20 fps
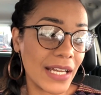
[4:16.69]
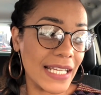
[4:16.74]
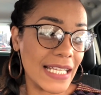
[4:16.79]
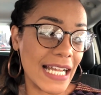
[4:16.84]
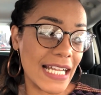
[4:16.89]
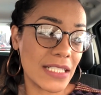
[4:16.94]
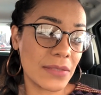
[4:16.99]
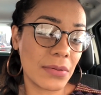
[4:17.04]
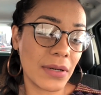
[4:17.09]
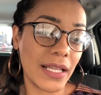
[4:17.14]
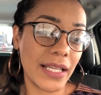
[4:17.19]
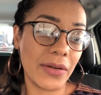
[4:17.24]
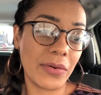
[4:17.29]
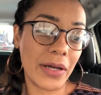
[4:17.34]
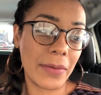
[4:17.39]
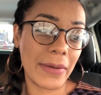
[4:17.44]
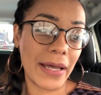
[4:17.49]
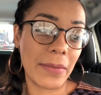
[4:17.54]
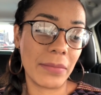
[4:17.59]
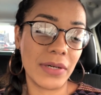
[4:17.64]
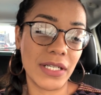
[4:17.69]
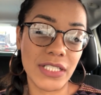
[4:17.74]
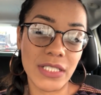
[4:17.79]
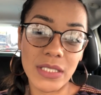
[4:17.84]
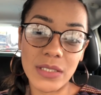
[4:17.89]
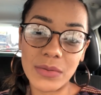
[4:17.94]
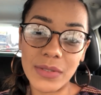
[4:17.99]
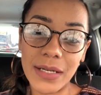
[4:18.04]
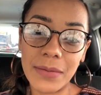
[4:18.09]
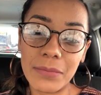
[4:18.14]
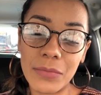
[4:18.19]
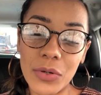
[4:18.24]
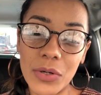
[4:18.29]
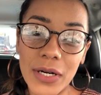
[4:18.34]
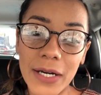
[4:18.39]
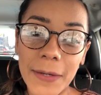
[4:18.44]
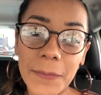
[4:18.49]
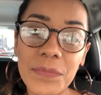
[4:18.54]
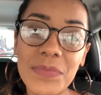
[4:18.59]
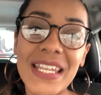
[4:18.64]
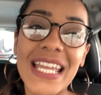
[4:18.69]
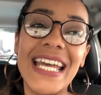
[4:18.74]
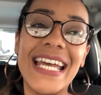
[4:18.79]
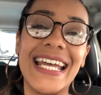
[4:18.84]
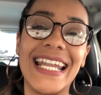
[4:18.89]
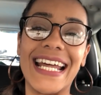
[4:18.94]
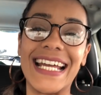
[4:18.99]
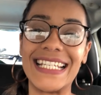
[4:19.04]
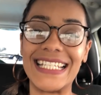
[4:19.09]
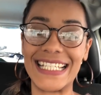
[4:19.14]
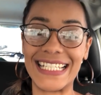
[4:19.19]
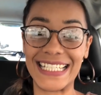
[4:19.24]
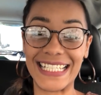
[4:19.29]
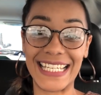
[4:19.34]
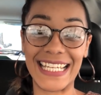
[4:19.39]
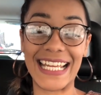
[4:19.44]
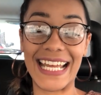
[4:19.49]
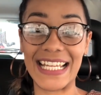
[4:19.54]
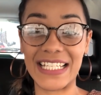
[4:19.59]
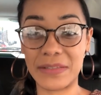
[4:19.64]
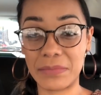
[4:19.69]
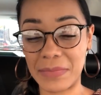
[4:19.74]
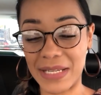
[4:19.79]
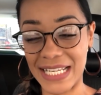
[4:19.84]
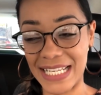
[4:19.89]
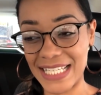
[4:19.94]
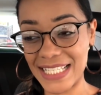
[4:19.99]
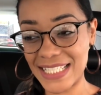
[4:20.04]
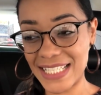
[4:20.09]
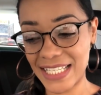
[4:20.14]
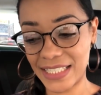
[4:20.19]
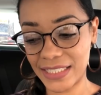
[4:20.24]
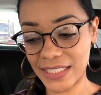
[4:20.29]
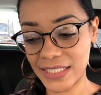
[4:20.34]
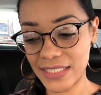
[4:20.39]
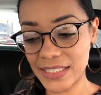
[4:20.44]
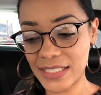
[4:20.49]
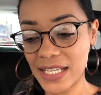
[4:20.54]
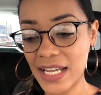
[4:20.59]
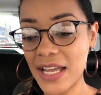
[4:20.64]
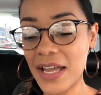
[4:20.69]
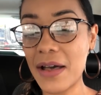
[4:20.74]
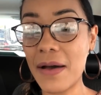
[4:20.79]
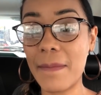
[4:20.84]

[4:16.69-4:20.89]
And that's probably why my budget went more and I didn't get as many things,